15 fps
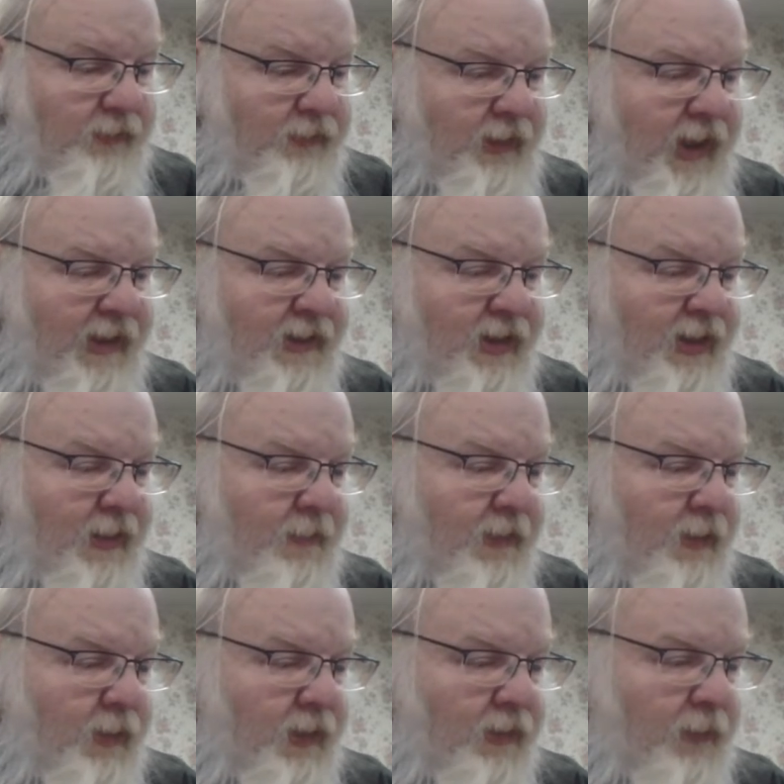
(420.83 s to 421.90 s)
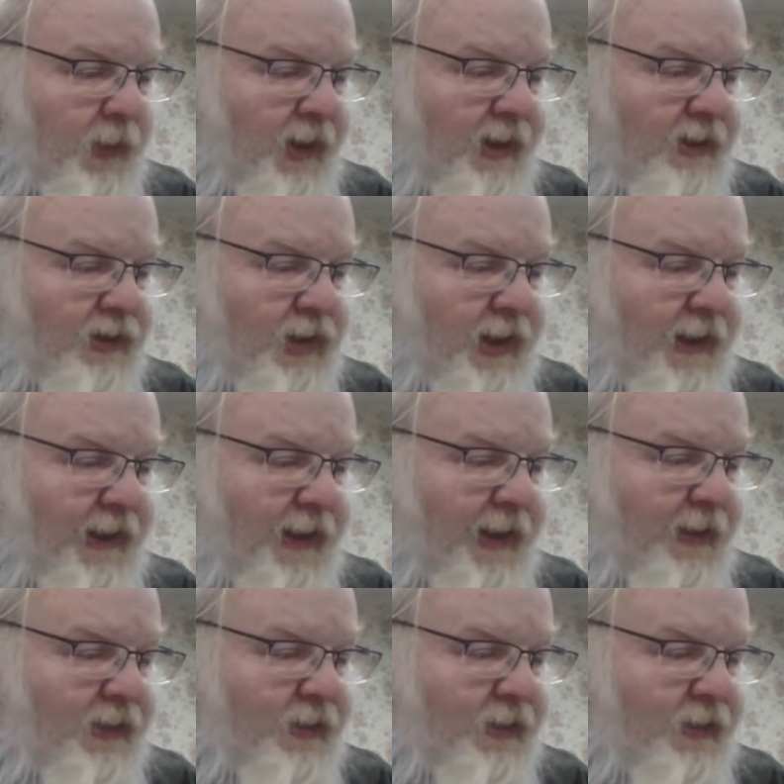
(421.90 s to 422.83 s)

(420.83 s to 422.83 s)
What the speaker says: that's going to be worthwhile checking out